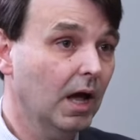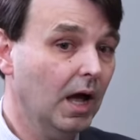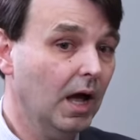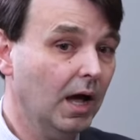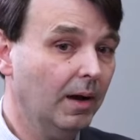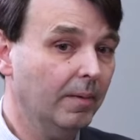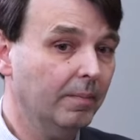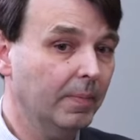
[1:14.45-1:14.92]

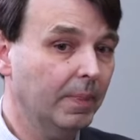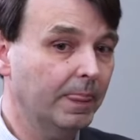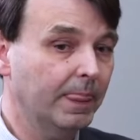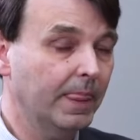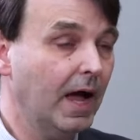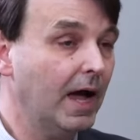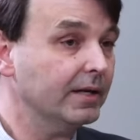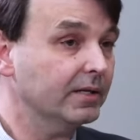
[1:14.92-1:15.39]

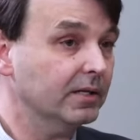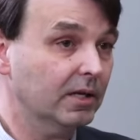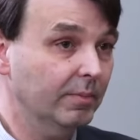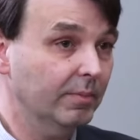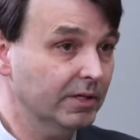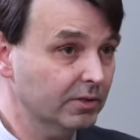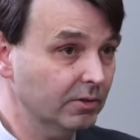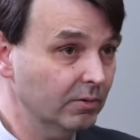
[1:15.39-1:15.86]
not to
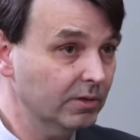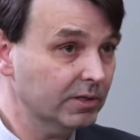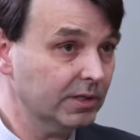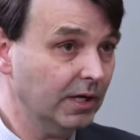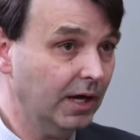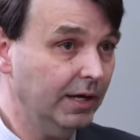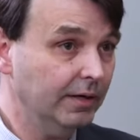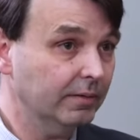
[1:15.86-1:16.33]
commit
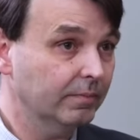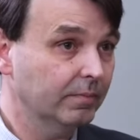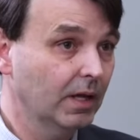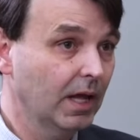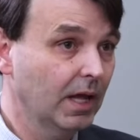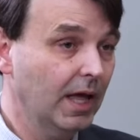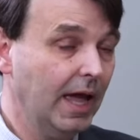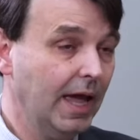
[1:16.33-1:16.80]
suicide
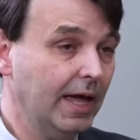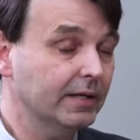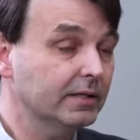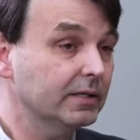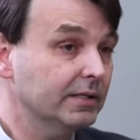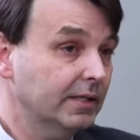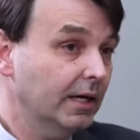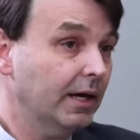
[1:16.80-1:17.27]

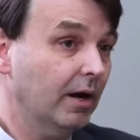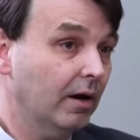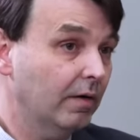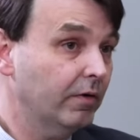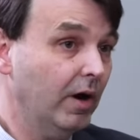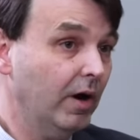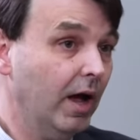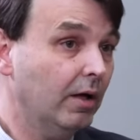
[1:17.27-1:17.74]
and to take care
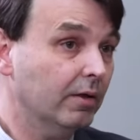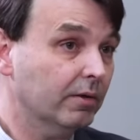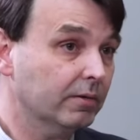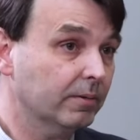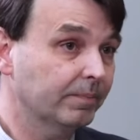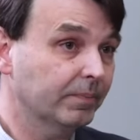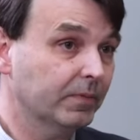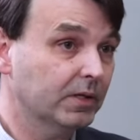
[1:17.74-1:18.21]
of your
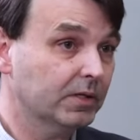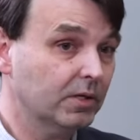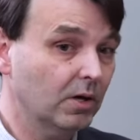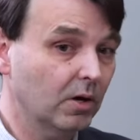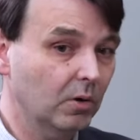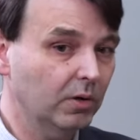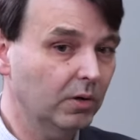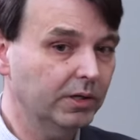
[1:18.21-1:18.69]
health.
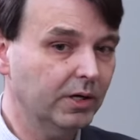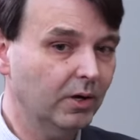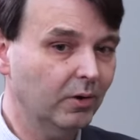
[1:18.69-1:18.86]
So,